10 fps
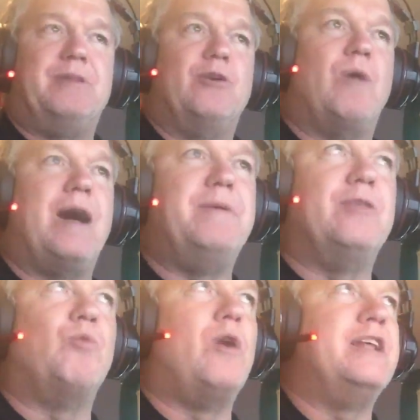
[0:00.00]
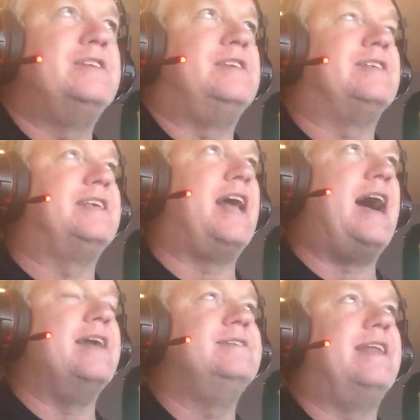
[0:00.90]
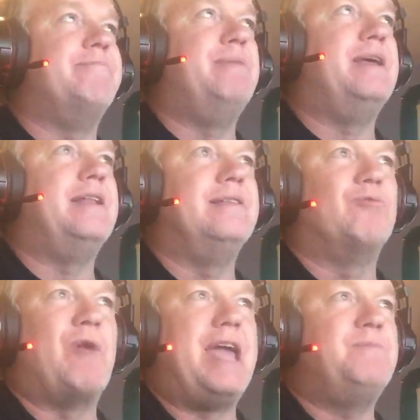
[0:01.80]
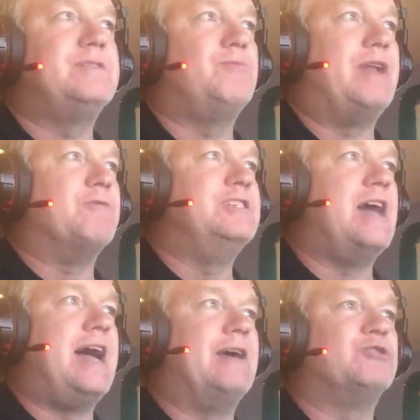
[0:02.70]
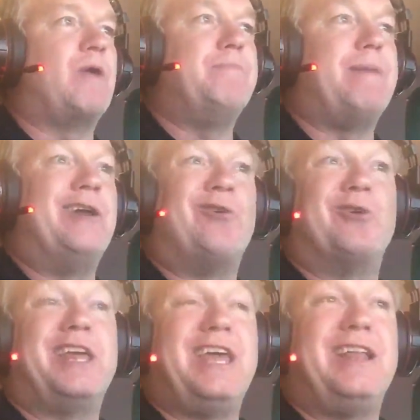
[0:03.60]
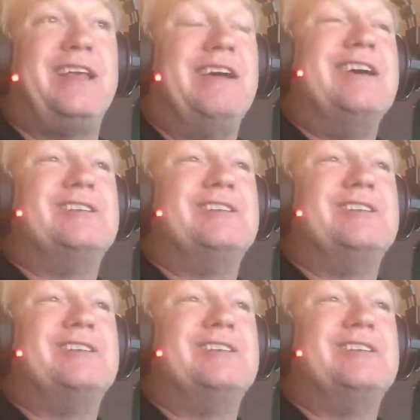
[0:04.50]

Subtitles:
I'm in the 1 in 6 guys that have been raped. When I was 9, I was raped by an older kid.